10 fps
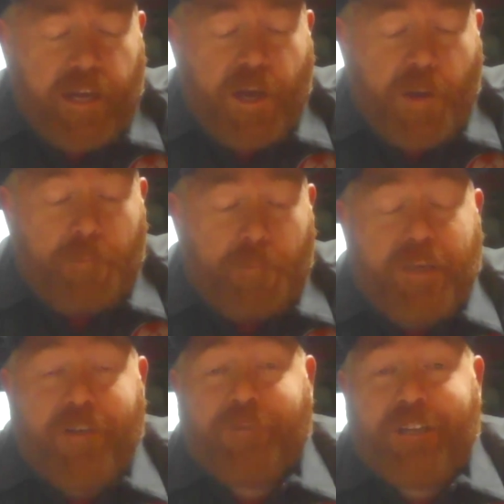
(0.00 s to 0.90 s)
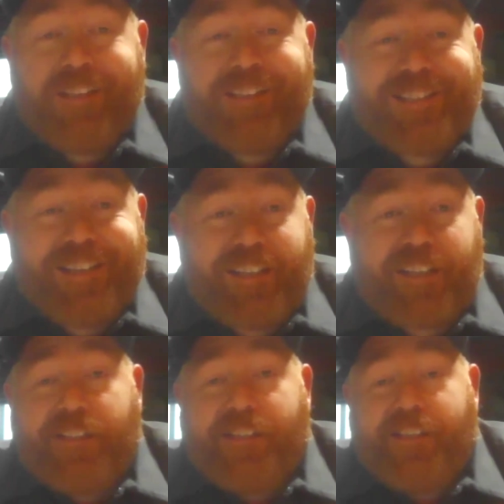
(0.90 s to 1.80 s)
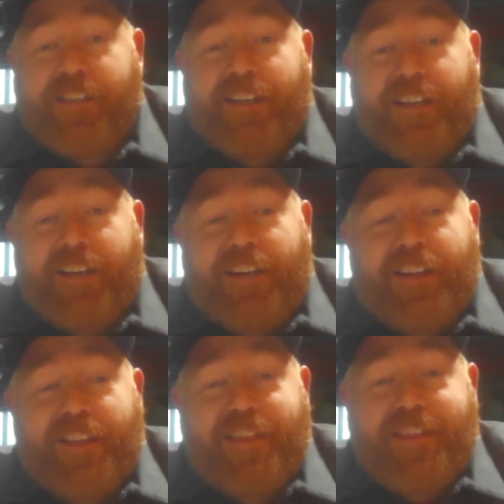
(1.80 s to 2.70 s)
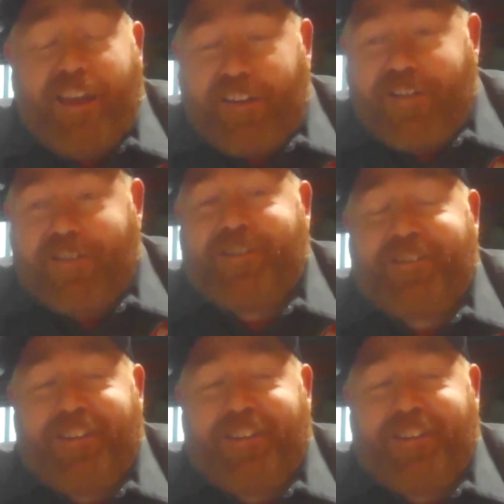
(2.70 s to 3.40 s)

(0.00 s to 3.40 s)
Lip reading: Being realistic, that is,